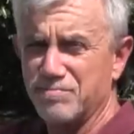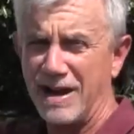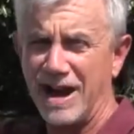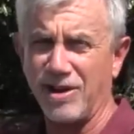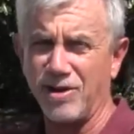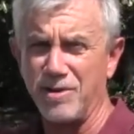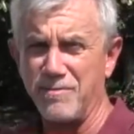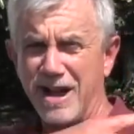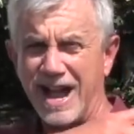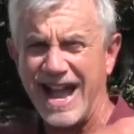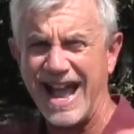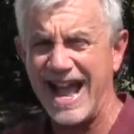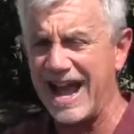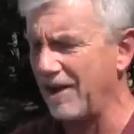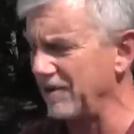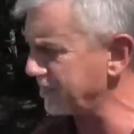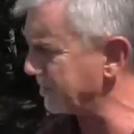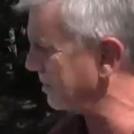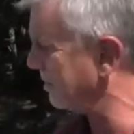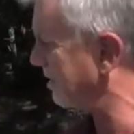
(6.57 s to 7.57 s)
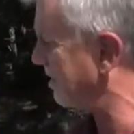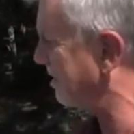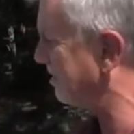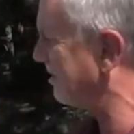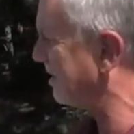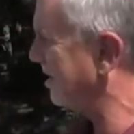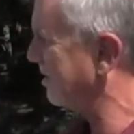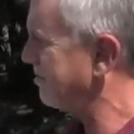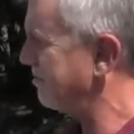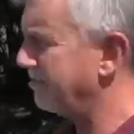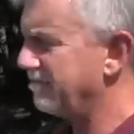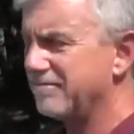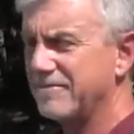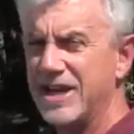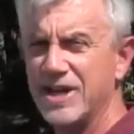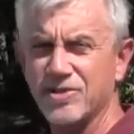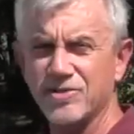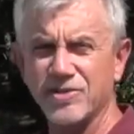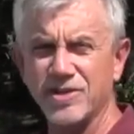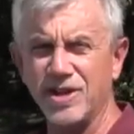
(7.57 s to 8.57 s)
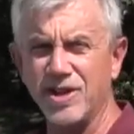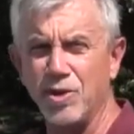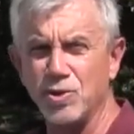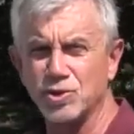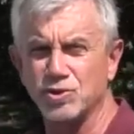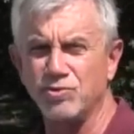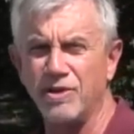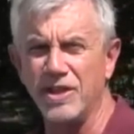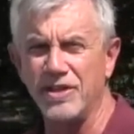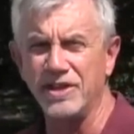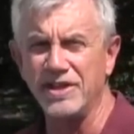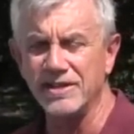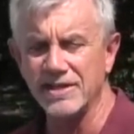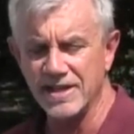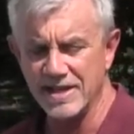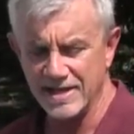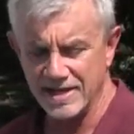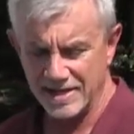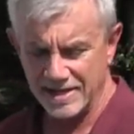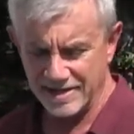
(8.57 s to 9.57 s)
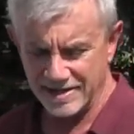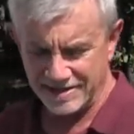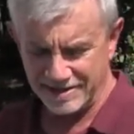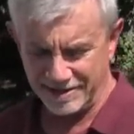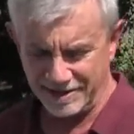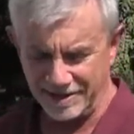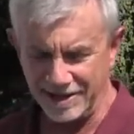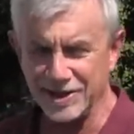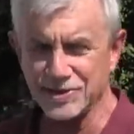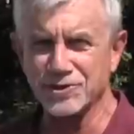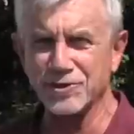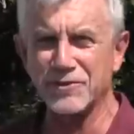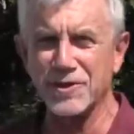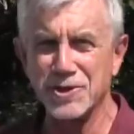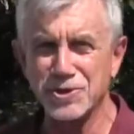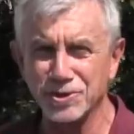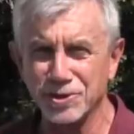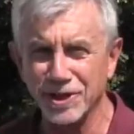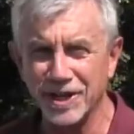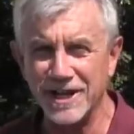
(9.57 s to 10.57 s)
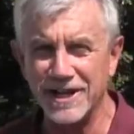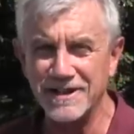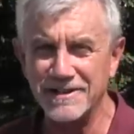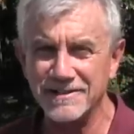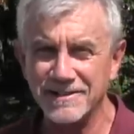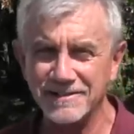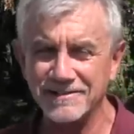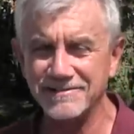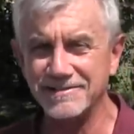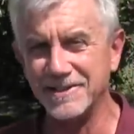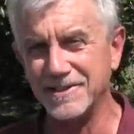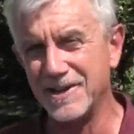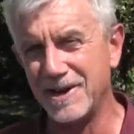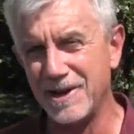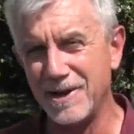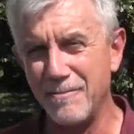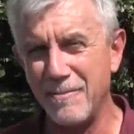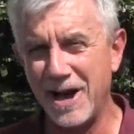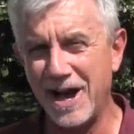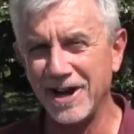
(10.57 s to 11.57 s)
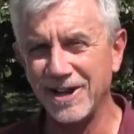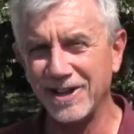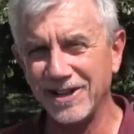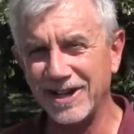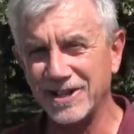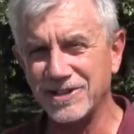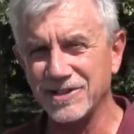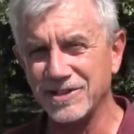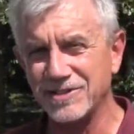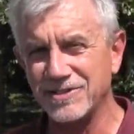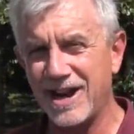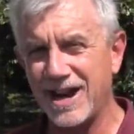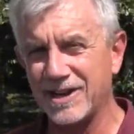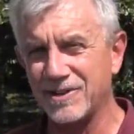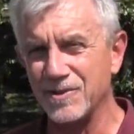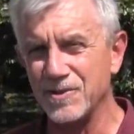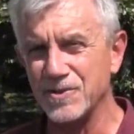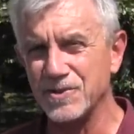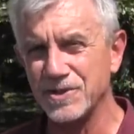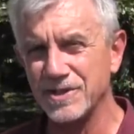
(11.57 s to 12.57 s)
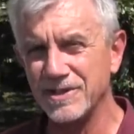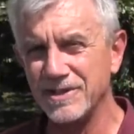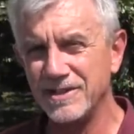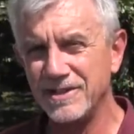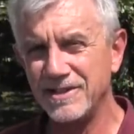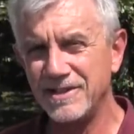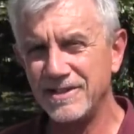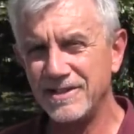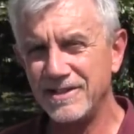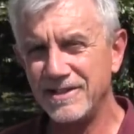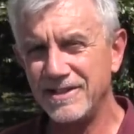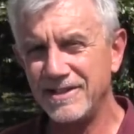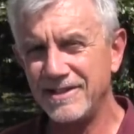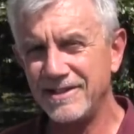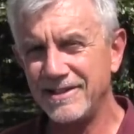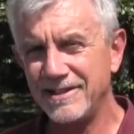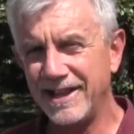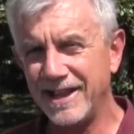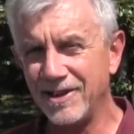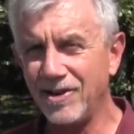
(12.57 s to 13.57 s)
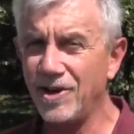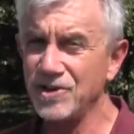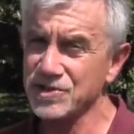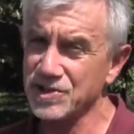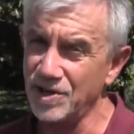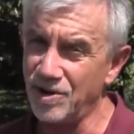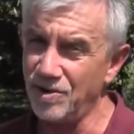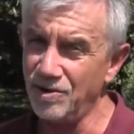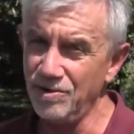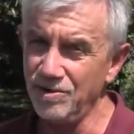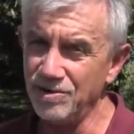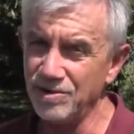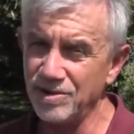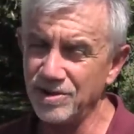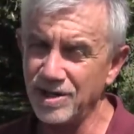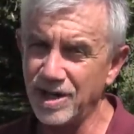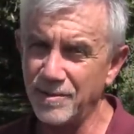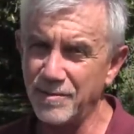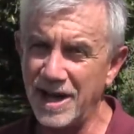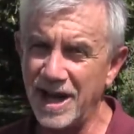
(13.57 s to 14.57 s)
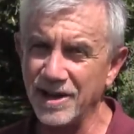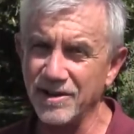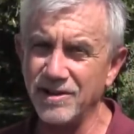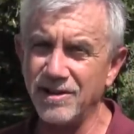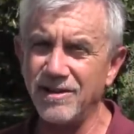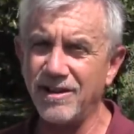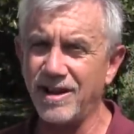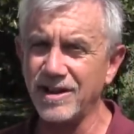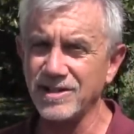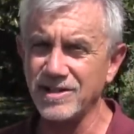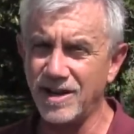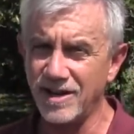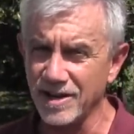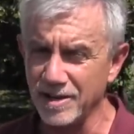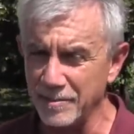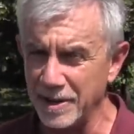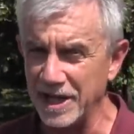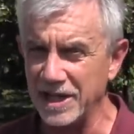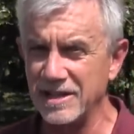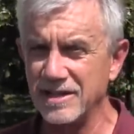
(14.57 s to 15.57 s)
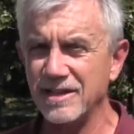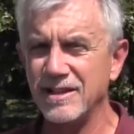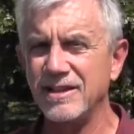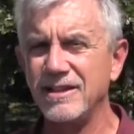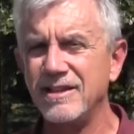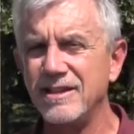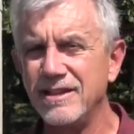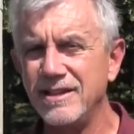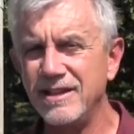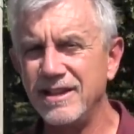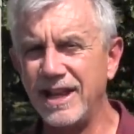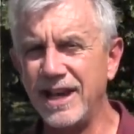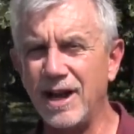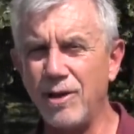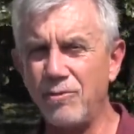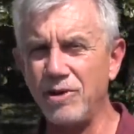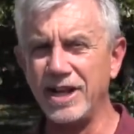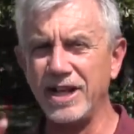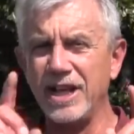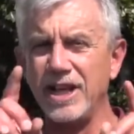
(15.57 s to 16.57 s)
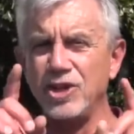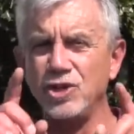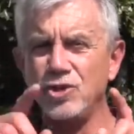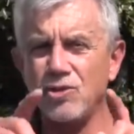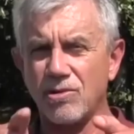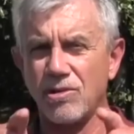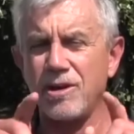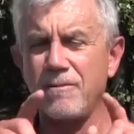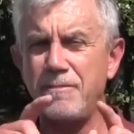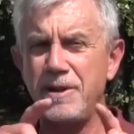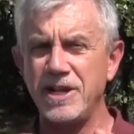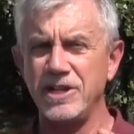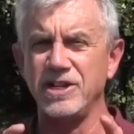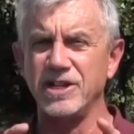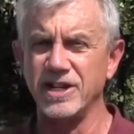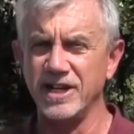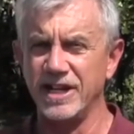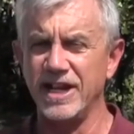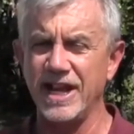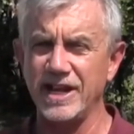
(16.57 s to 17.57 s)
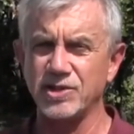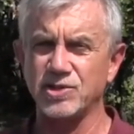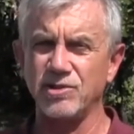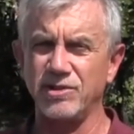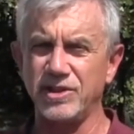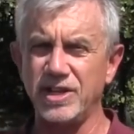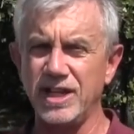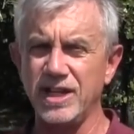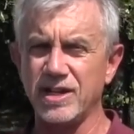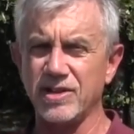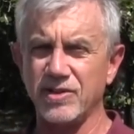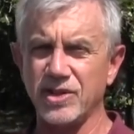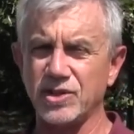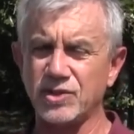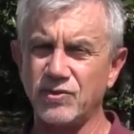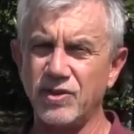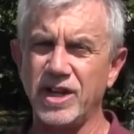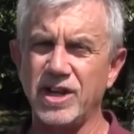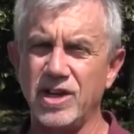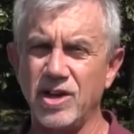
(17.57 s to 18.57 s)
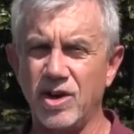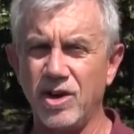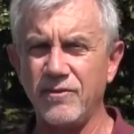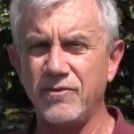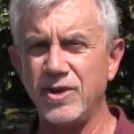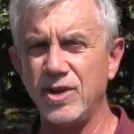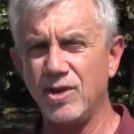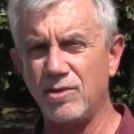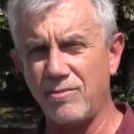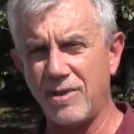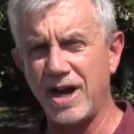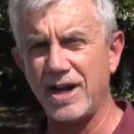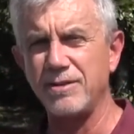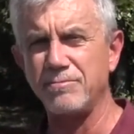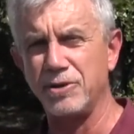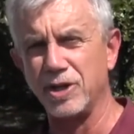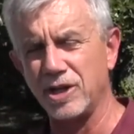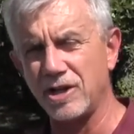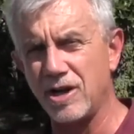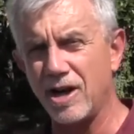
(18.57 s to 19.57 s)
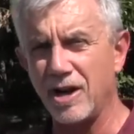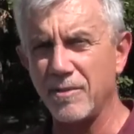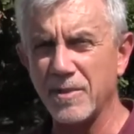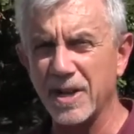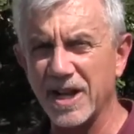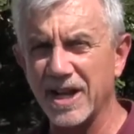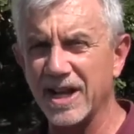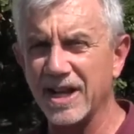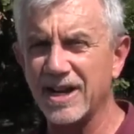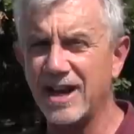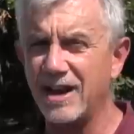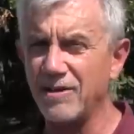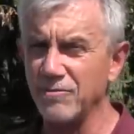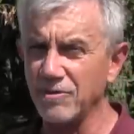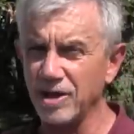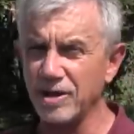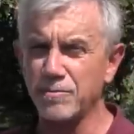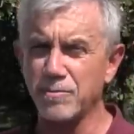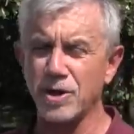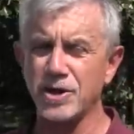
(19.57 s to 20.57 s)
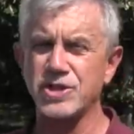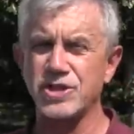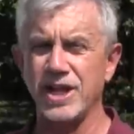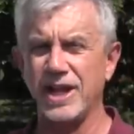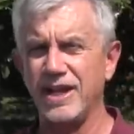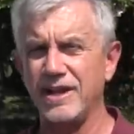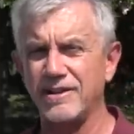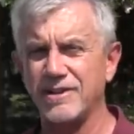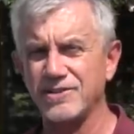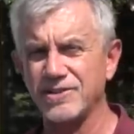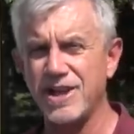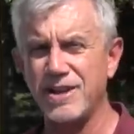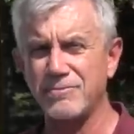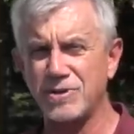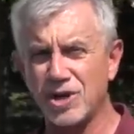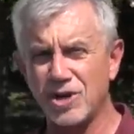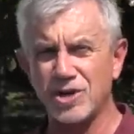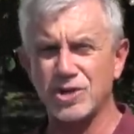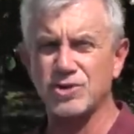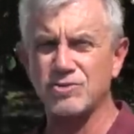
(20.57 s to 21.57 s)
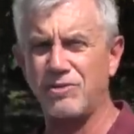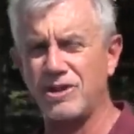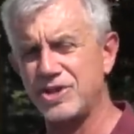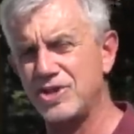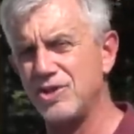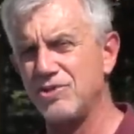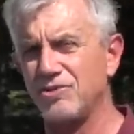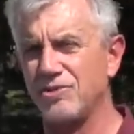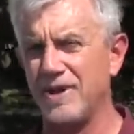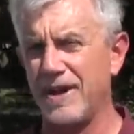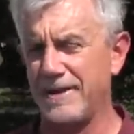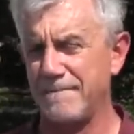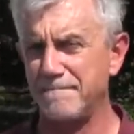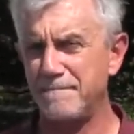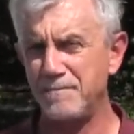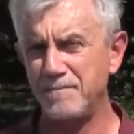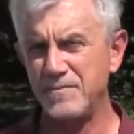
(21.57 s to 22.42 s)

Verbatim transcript: power to my house and the meter that goes with it uh, as a visual aid to talk about electric tractors and also about autonomy. And I want to get your opinion today. So at the end of this video, if you don't mind to put a comment in, I'd really appreciate it because I'm curious what you think.